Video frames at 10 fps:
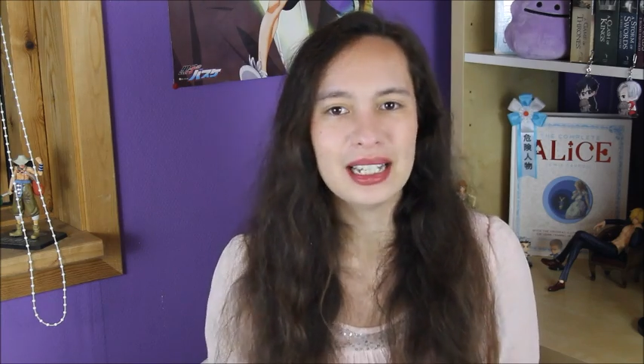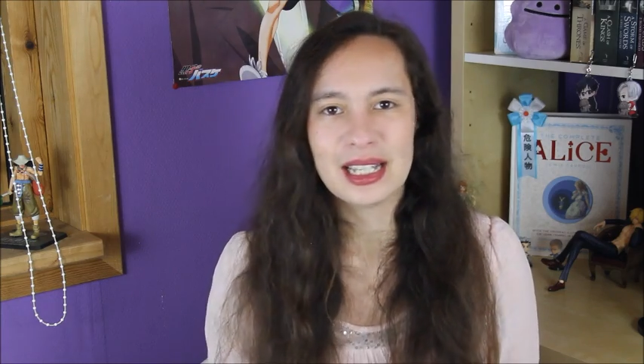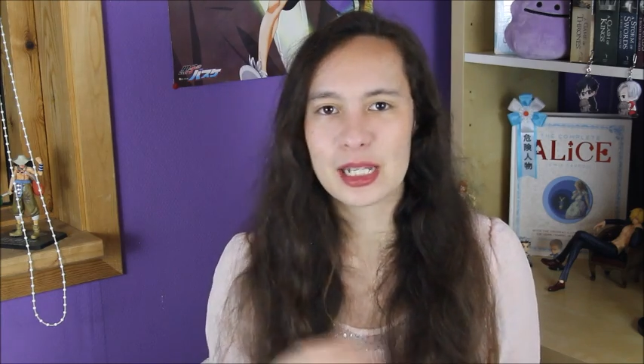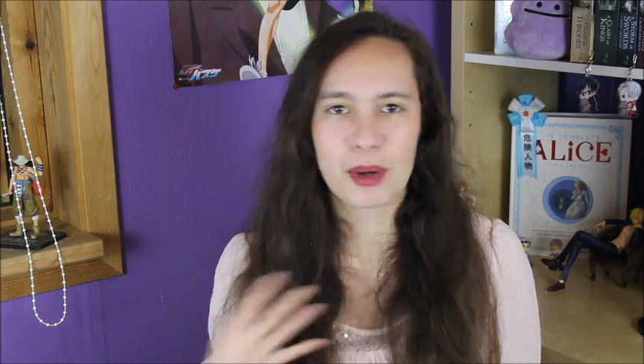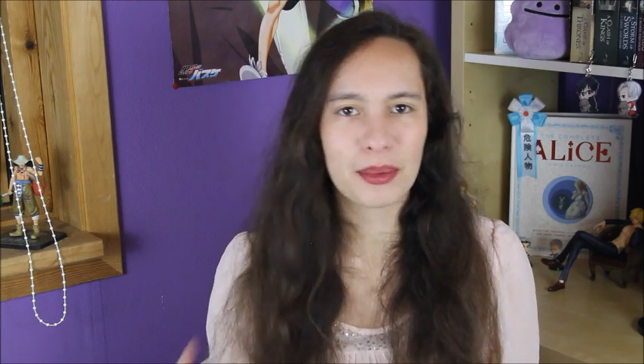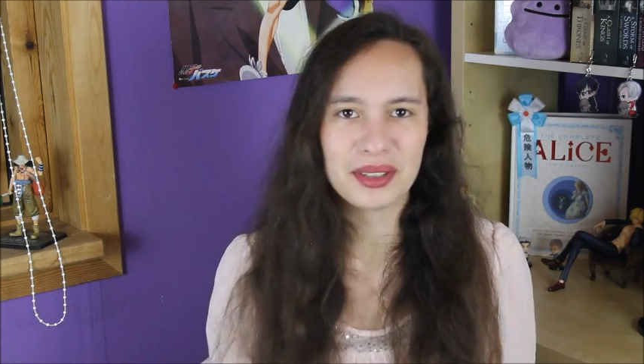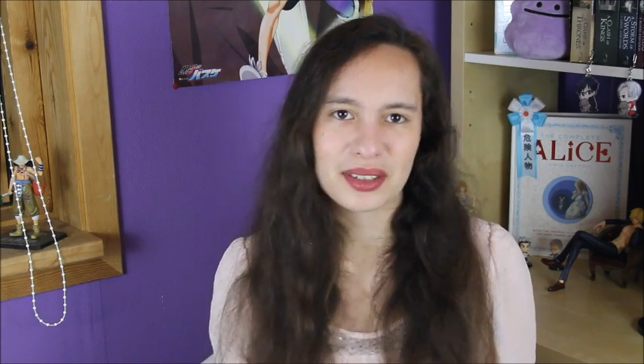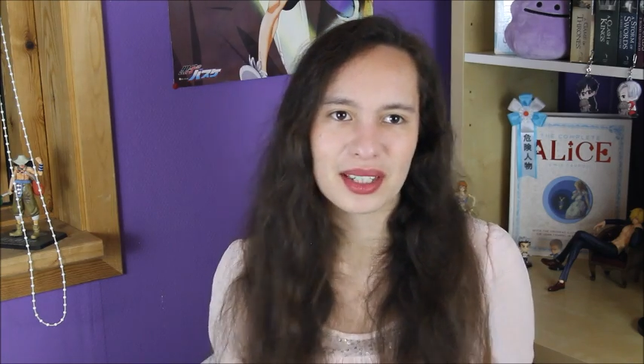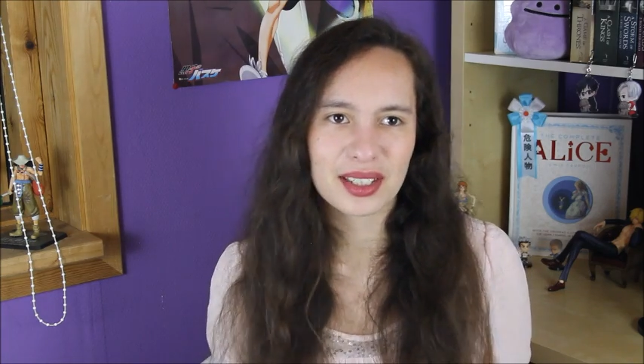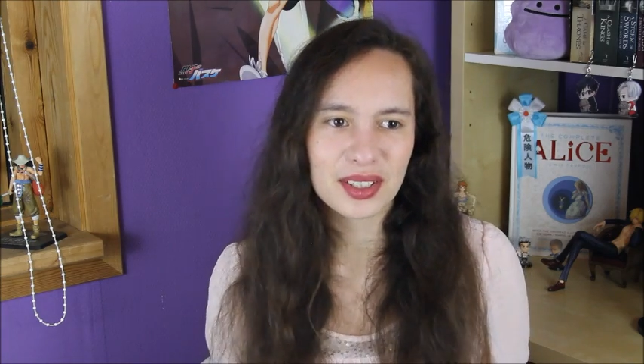it's probably
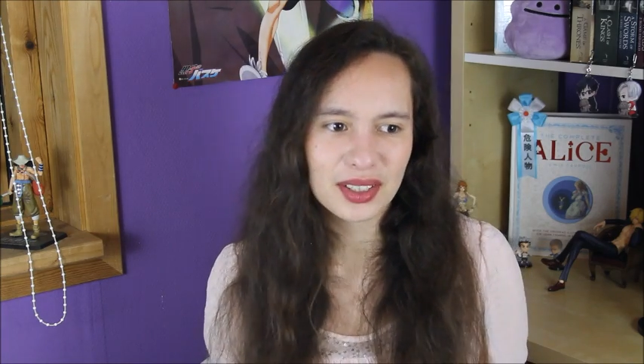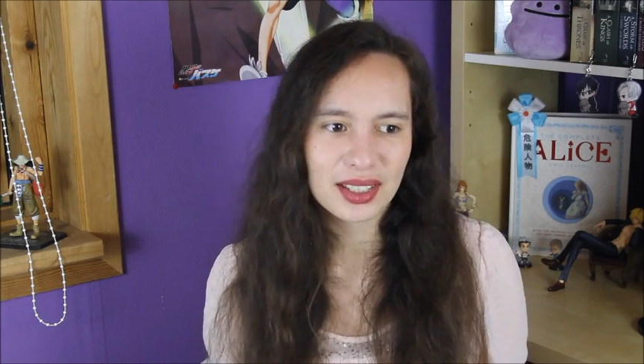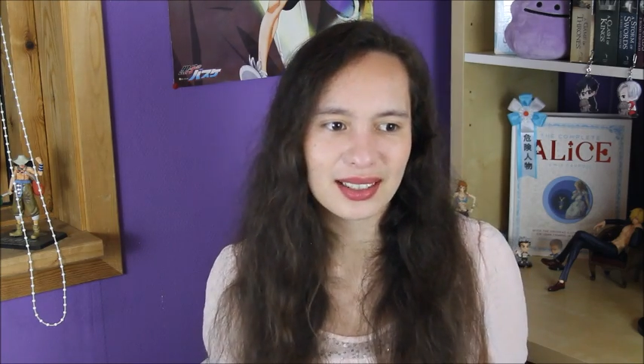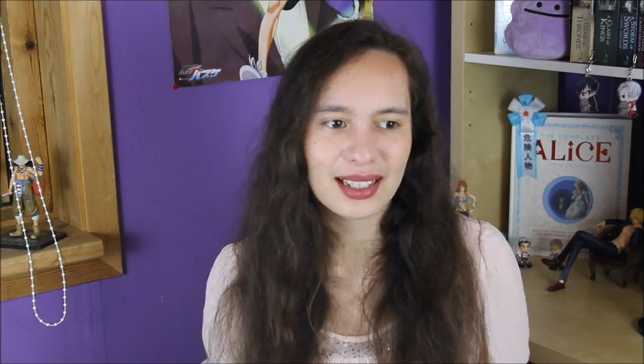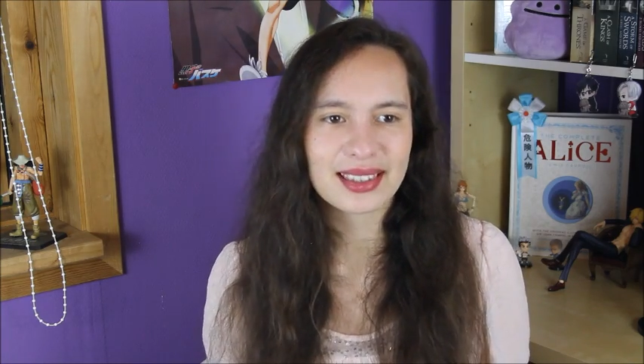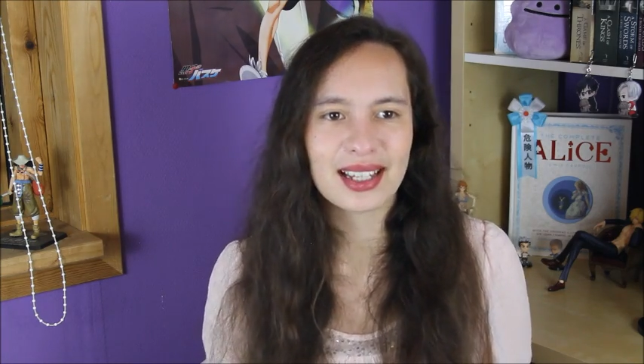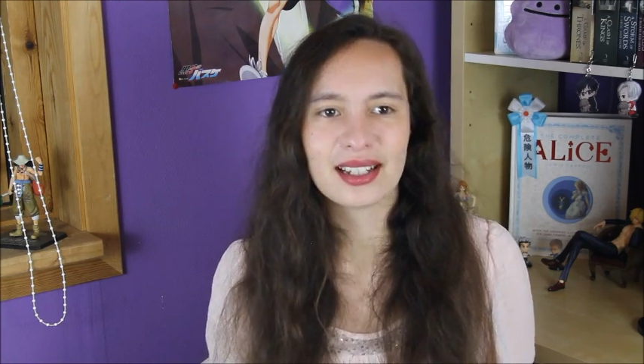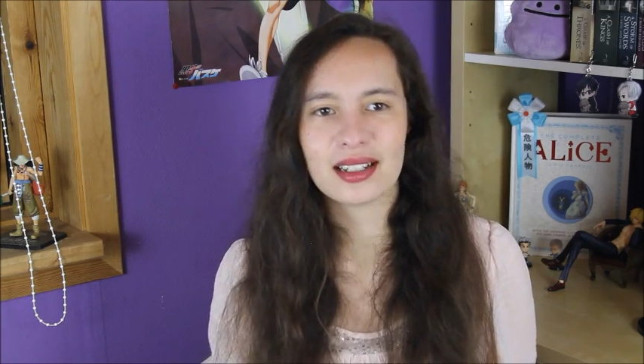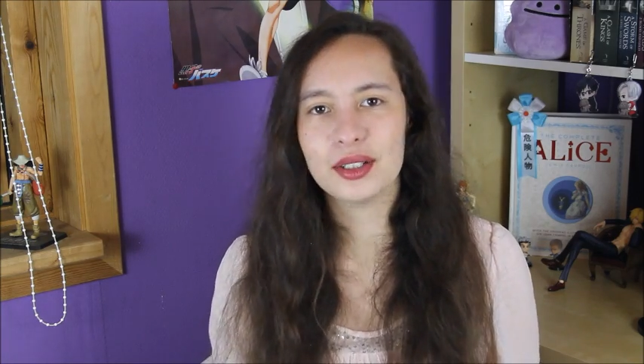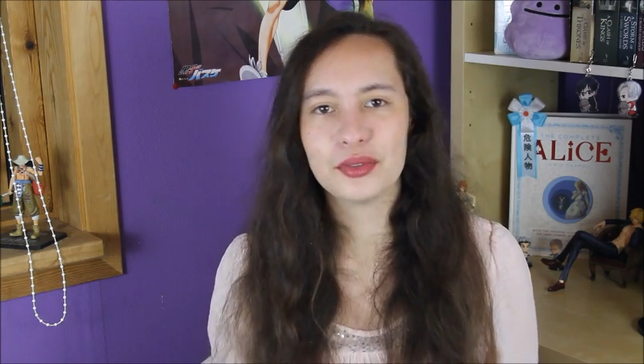not that good, and
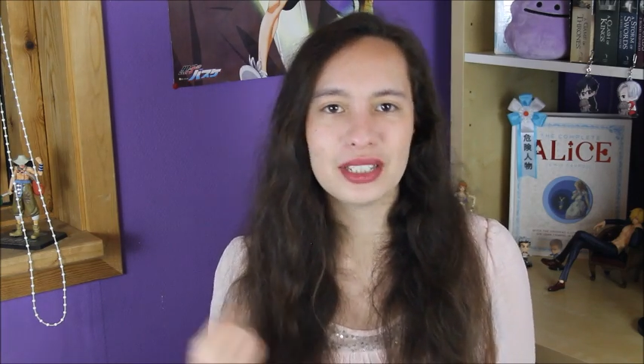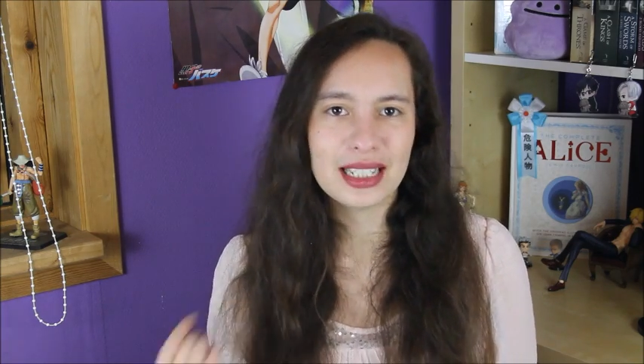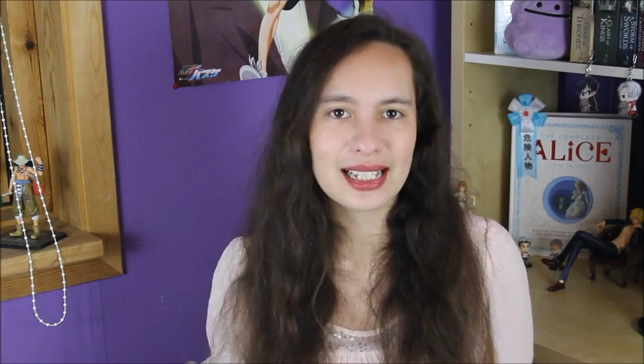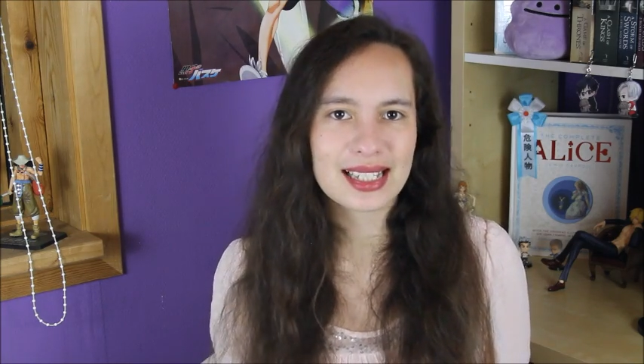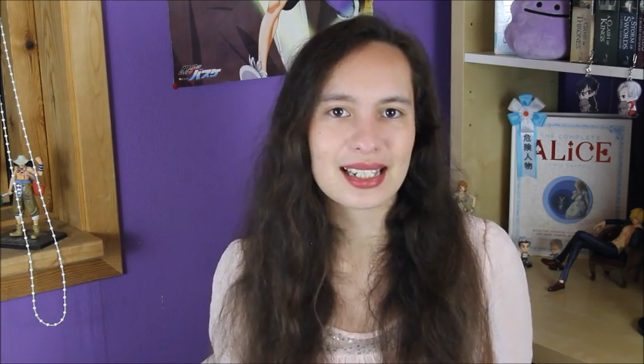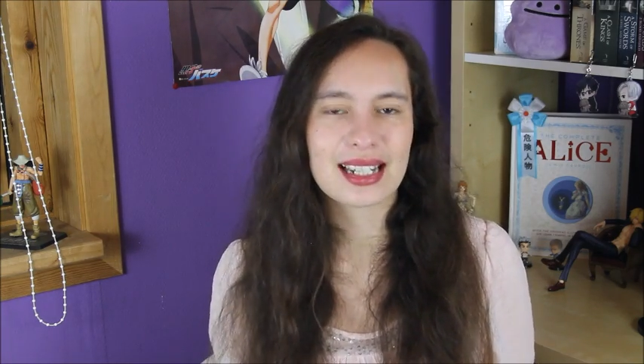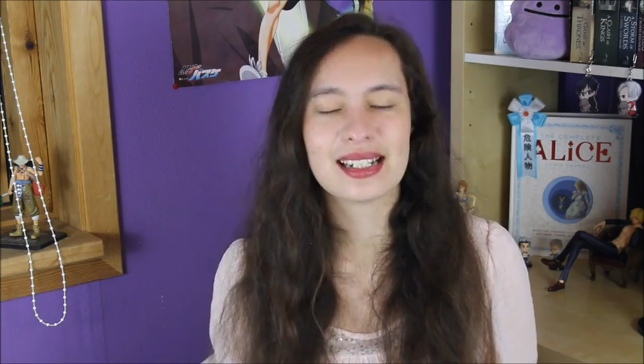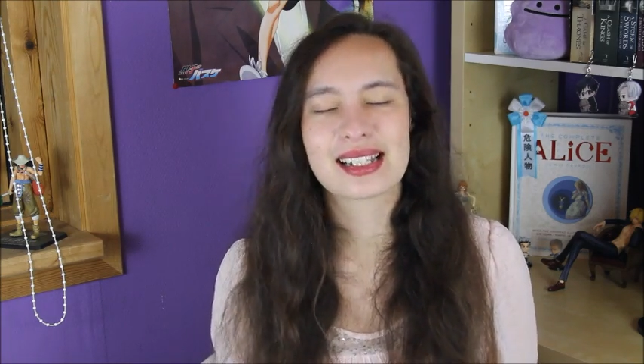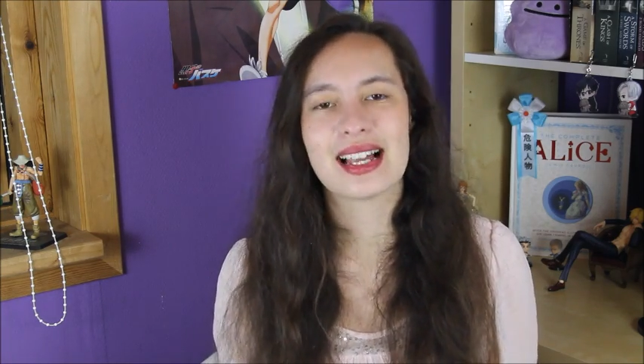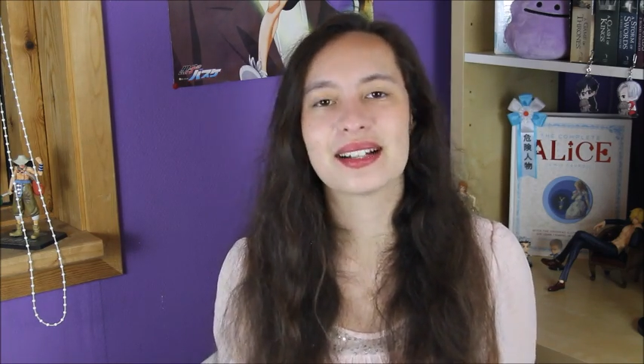then Luffy eats it and
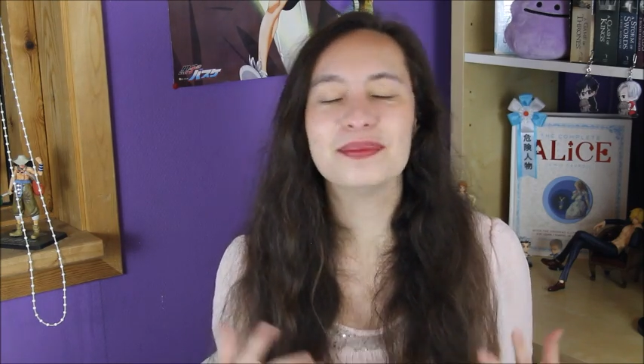it's like,